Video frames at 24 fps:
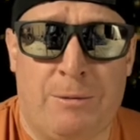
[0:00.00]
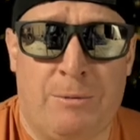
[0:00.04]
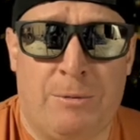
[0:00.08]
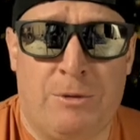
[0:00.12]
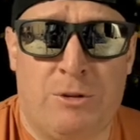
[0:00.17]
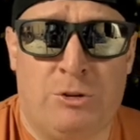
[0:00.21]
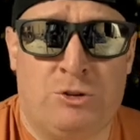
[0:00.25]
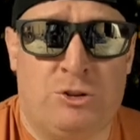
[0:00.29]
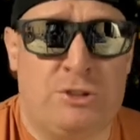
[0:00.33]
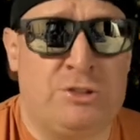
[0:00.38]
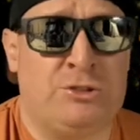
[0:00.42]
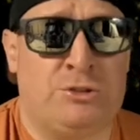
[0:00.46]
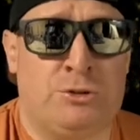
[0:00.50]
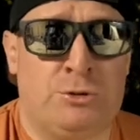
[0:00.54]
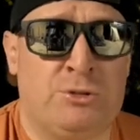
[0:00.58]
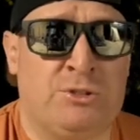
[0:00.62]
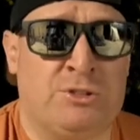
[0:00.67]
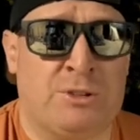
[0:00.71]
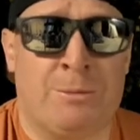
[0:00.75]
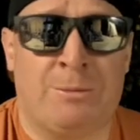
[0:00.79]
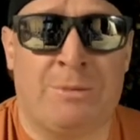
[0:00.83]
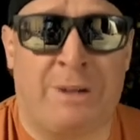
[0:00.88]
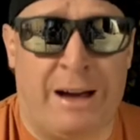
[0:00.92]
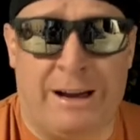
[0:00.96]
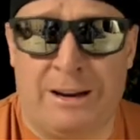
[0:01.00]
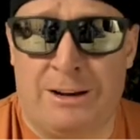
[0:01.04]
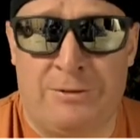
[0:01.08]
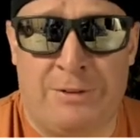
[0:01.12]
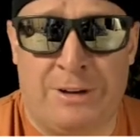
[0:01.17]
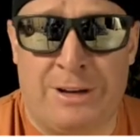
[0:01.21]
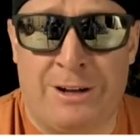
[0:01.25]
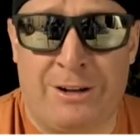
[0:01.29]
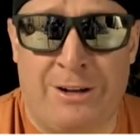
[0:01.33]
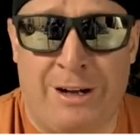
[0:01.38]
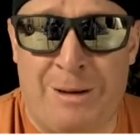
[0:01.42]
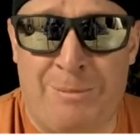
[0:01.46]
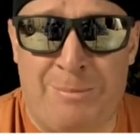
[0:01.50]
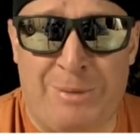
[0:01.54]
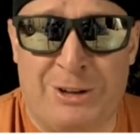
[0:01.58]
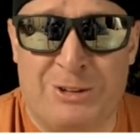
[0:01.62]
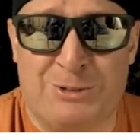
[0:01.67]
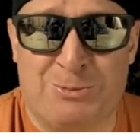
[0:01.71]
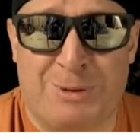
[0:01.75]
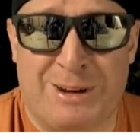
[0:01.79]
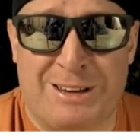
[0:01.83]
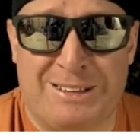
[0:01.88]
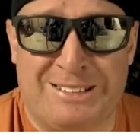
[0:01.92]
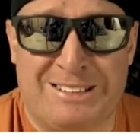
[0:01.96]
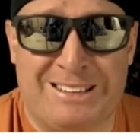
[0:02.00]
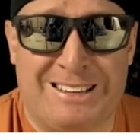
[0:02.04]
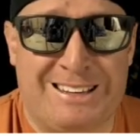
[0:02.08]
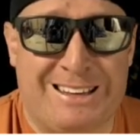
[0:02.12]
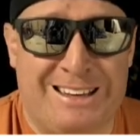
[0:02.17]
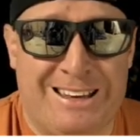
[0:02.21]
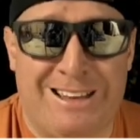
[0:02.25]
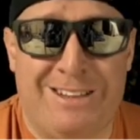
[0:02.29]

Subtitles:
Just do some kind of incline bench pressing.